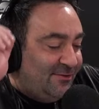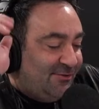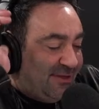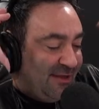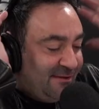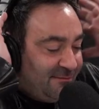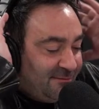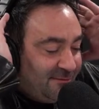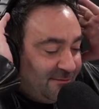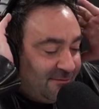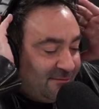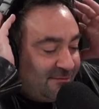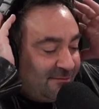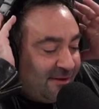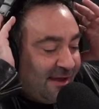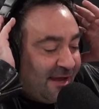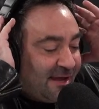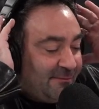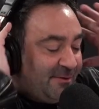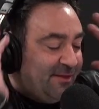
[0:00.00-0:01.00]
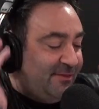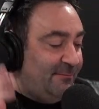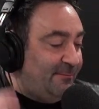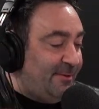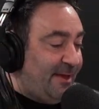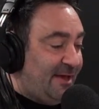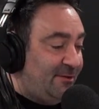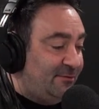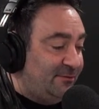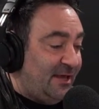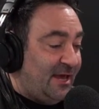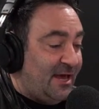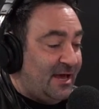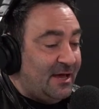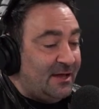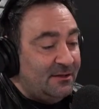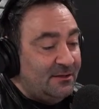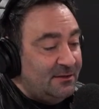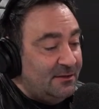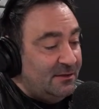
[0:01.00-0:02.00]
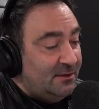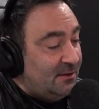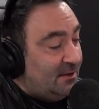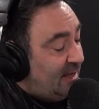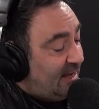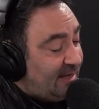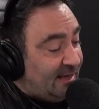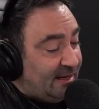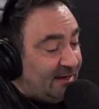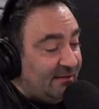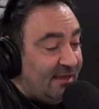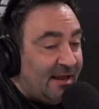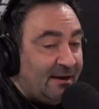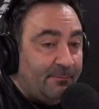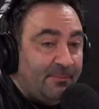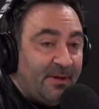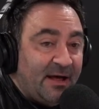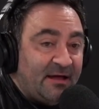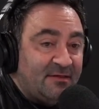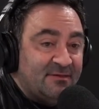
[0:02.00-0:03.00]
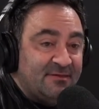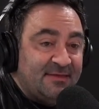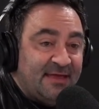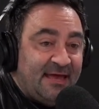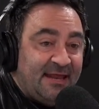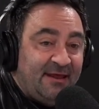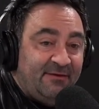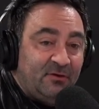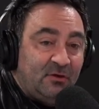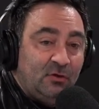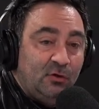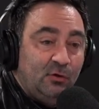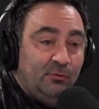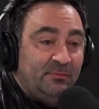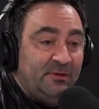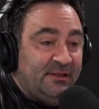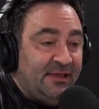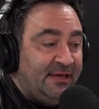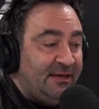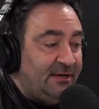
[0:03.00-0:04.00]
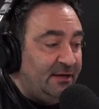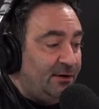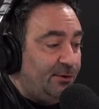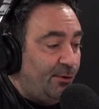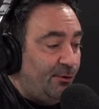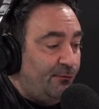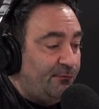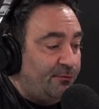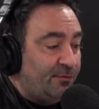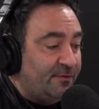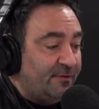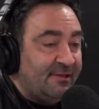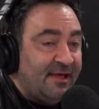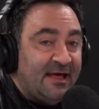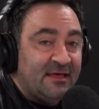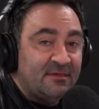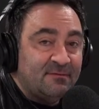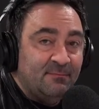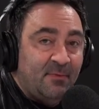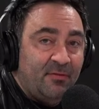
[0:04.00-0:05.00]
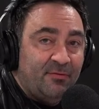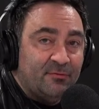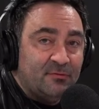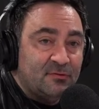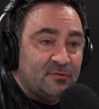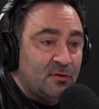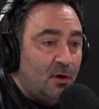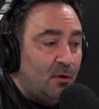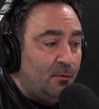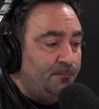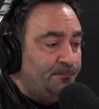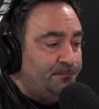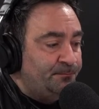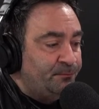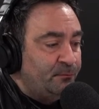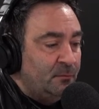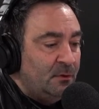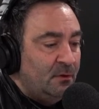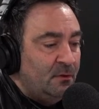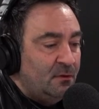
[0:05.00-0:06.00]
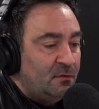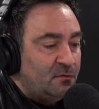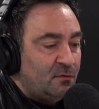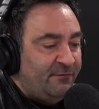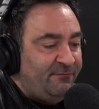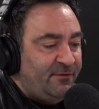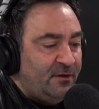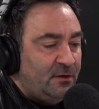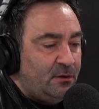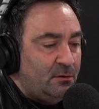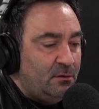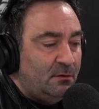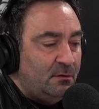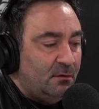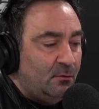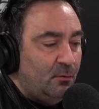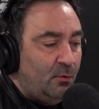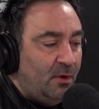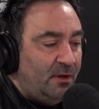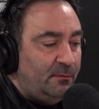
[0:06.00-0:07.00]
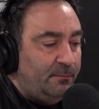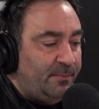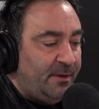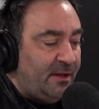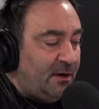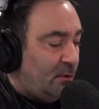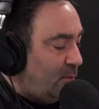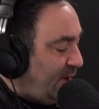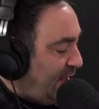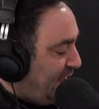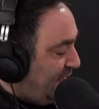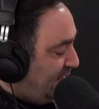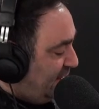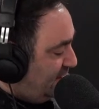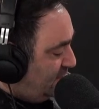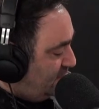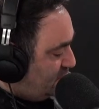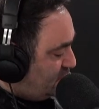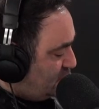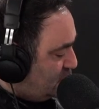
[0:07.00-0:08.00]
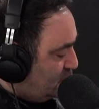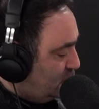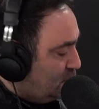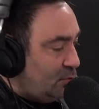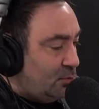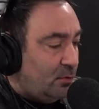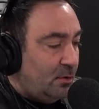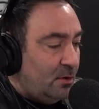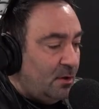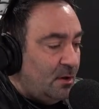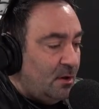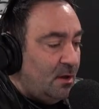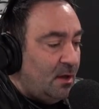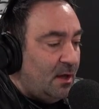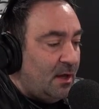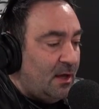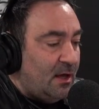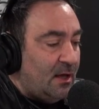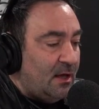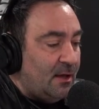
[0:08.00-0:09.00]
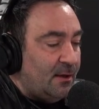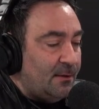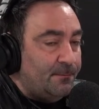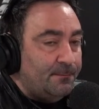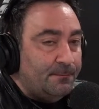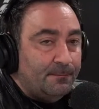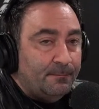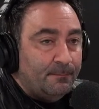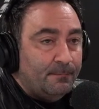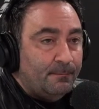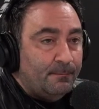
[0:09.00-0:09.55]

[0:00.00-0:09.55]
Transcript: you get tech by the pound. Yeah, I got a lot of boxes that have accumulated over the last month or so. So I figured what better way to um,